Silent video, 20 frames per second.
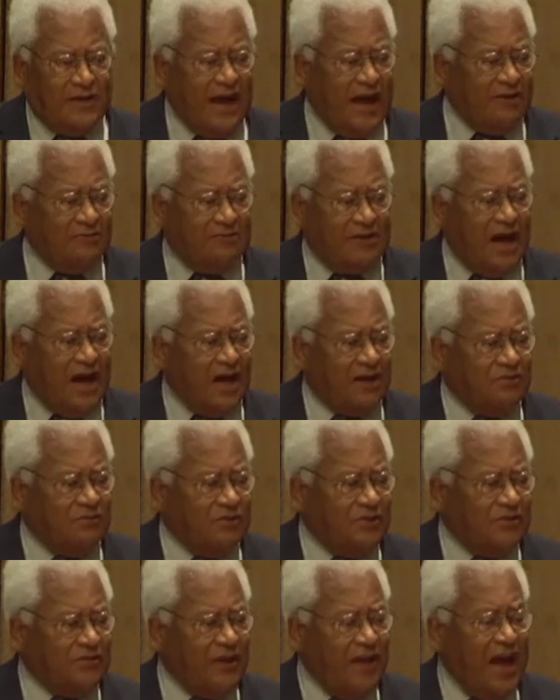downtown
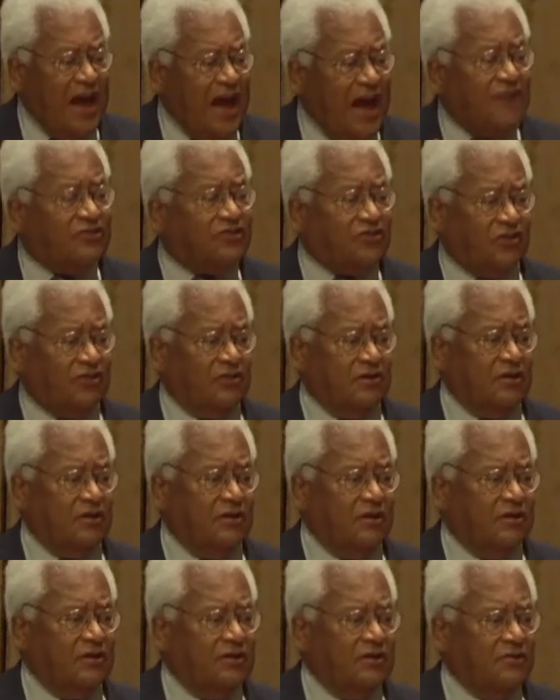was a hazard
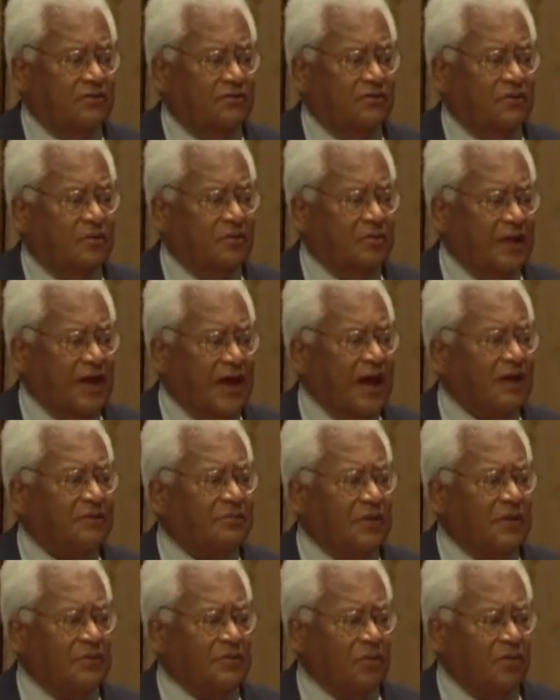for
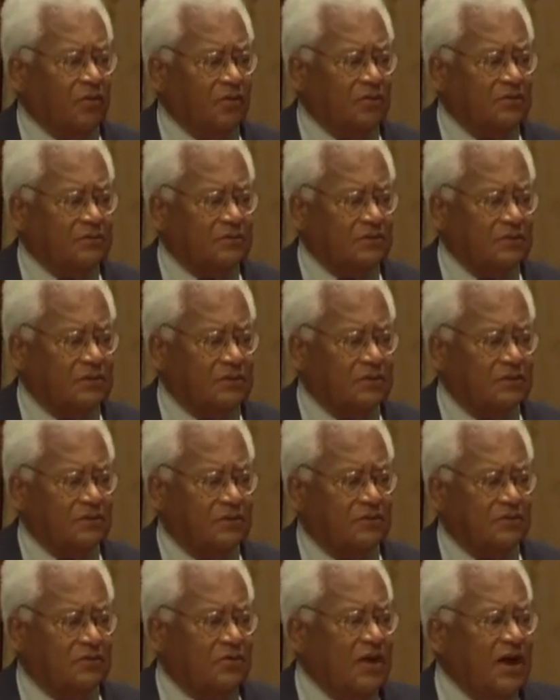black people.
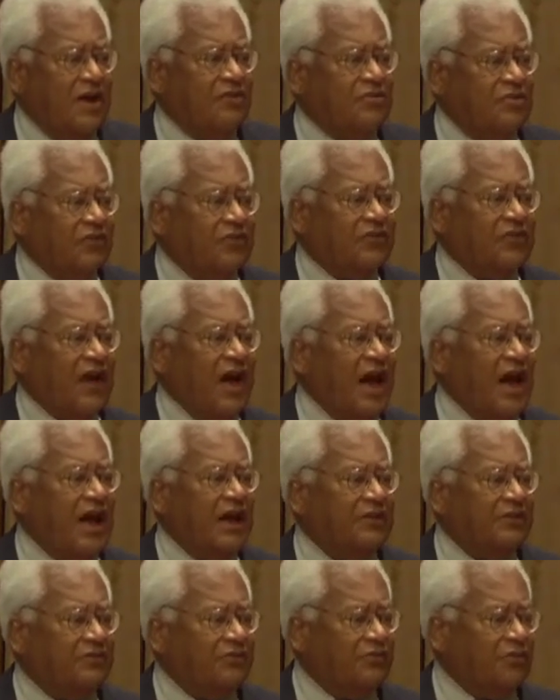You had the
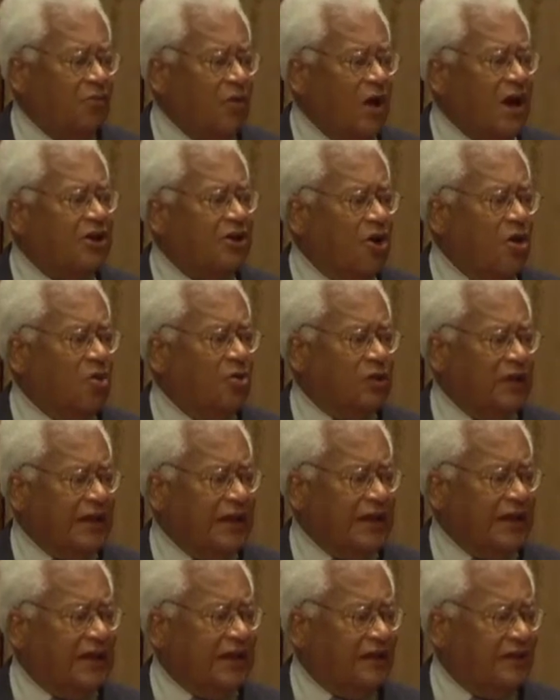signs, white
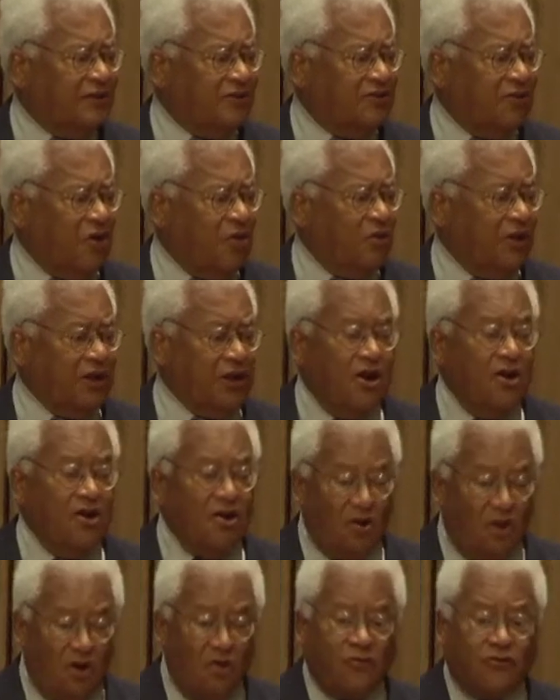only, colored only,
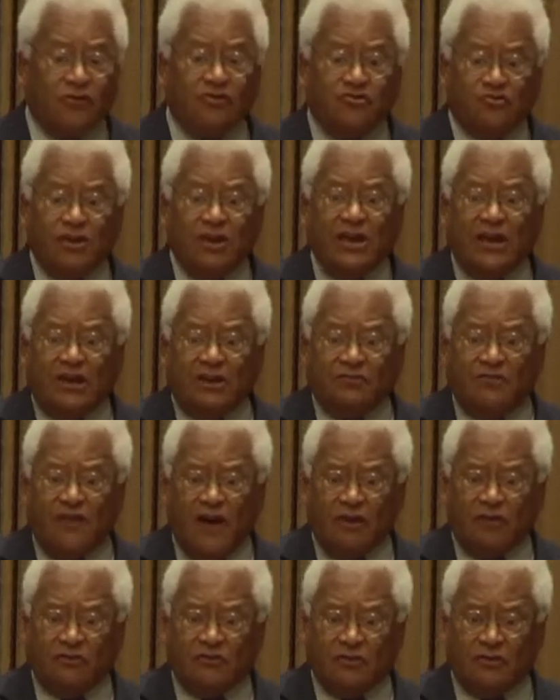over drinking
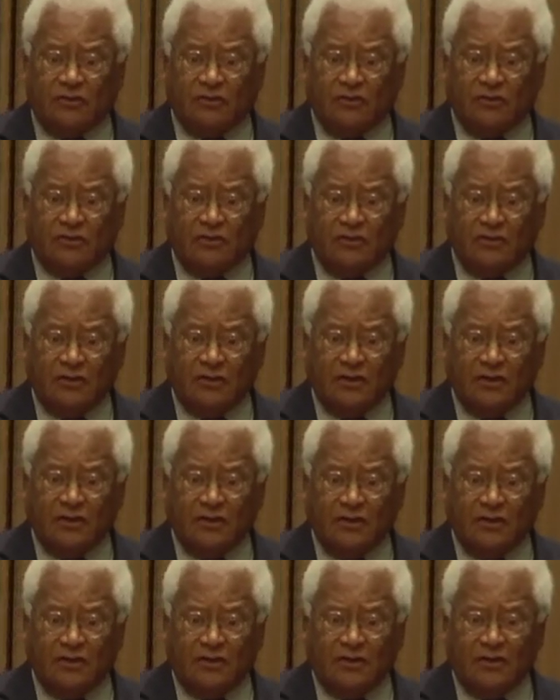fountains.
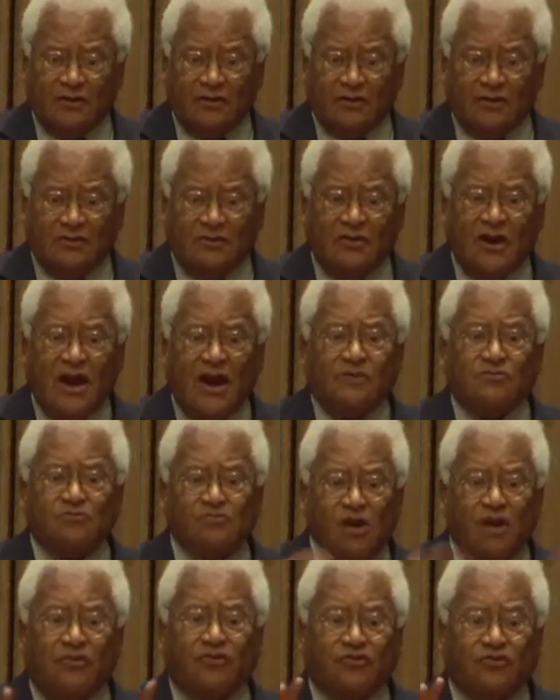You had
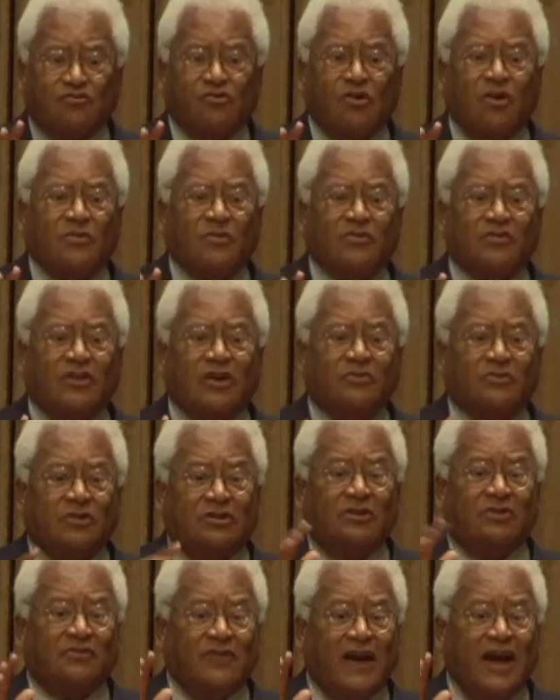restrooms that were
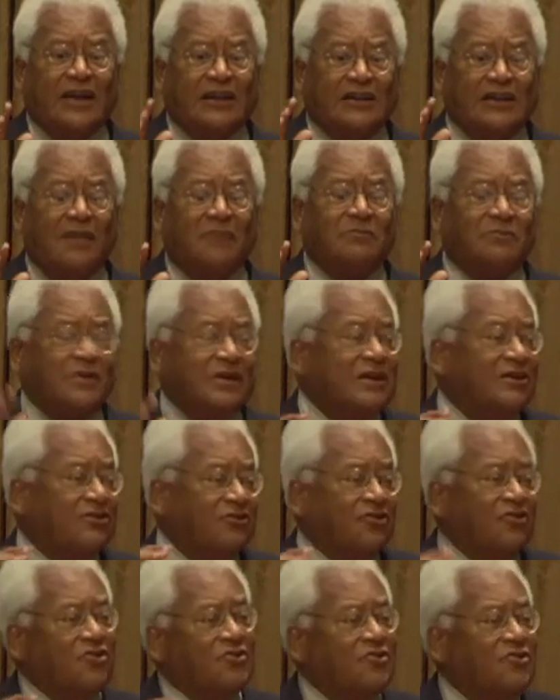divided up
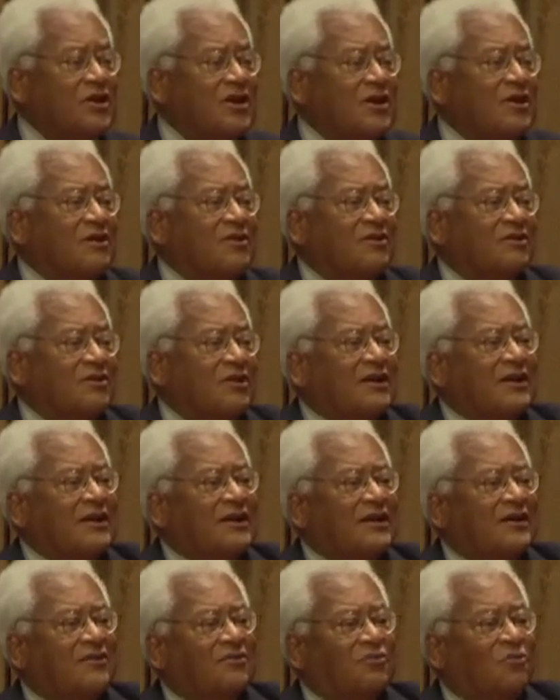into
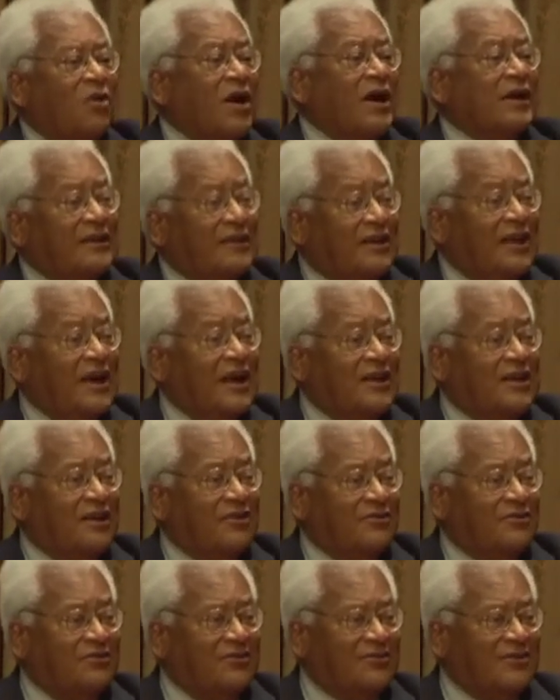white
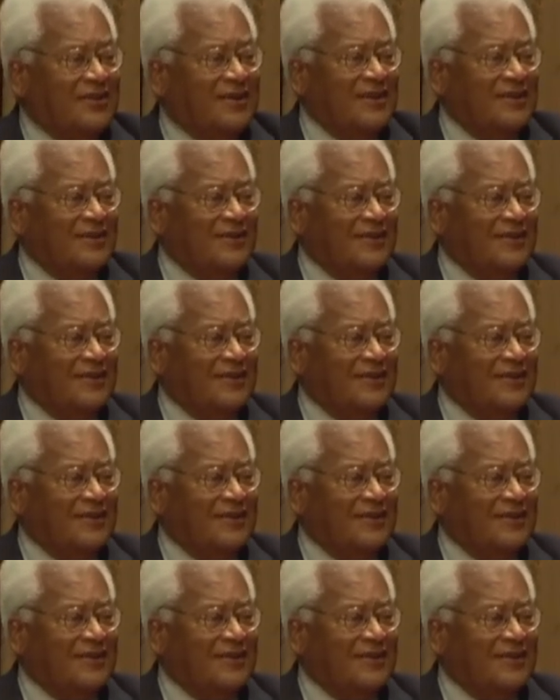ladies,